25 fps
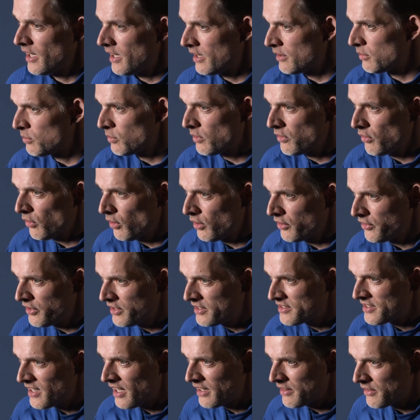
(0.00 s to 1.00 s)
And with all
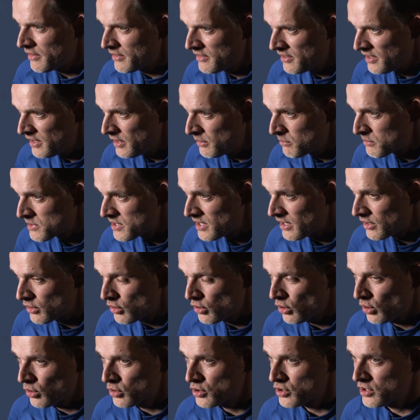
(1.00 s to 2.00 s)
these other teams
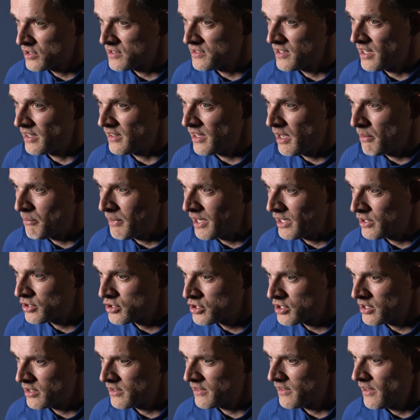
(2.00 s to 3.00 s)
and coaches that I
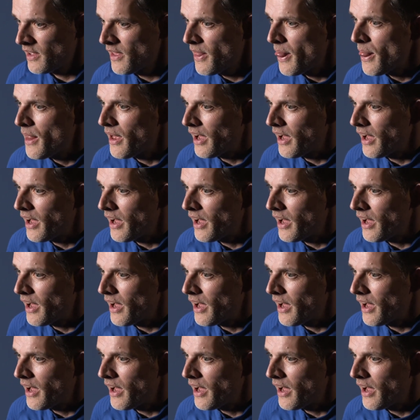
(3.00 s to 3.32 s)
mentioned,